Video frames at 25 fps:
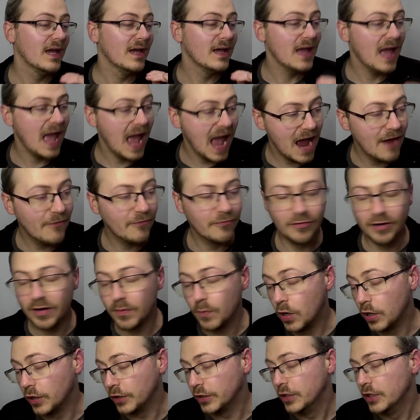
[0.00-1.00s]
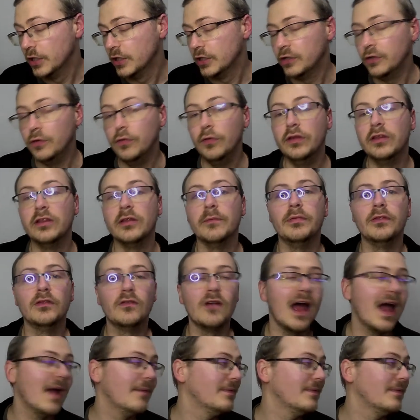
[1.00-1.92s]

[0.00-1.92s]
everyone who's subscribed,